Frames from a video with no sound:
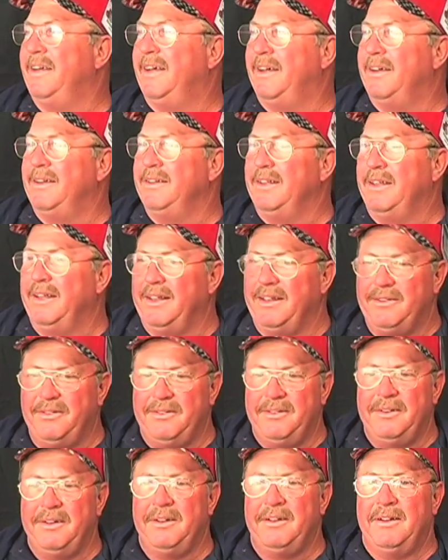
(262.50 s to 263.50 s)
Yeah.
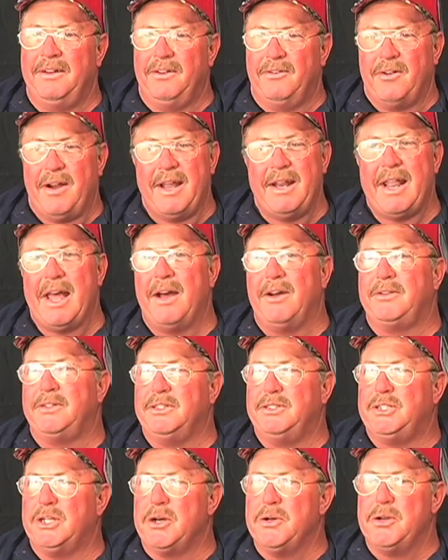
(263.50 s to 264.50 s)
And right now at
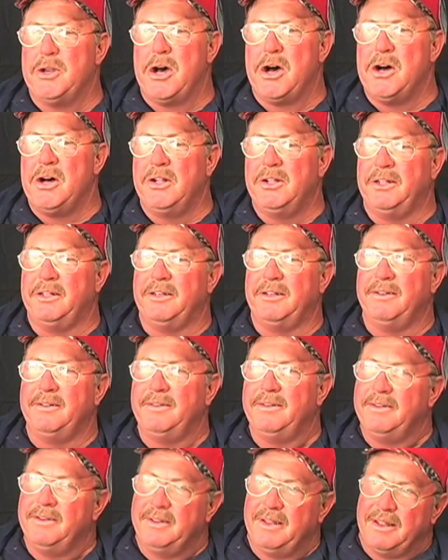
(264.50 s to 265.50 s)
the Joe Knoll, and
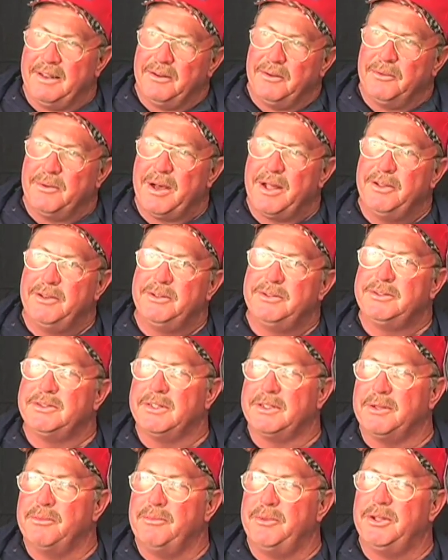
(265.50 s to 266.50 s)
the weather's
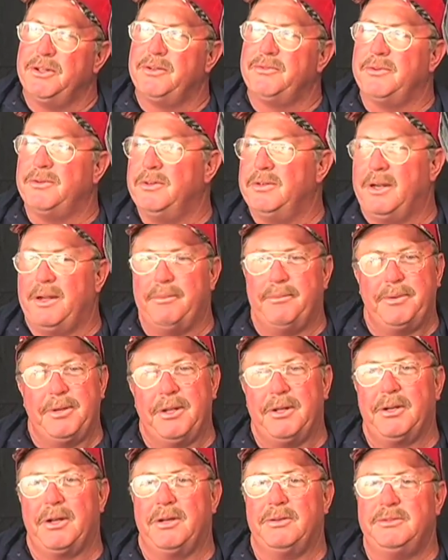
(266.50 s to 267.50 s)
looking beautiful, and I'm
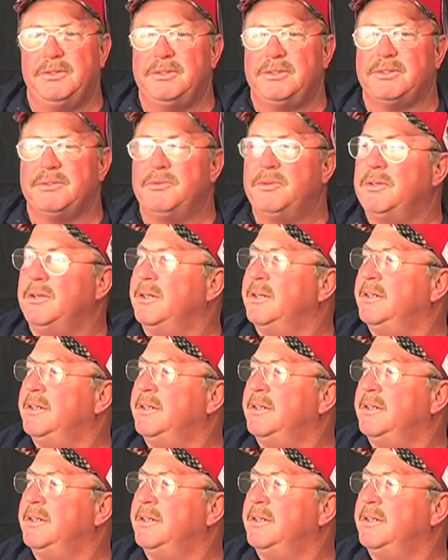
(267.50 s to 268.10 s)
going to go do some more.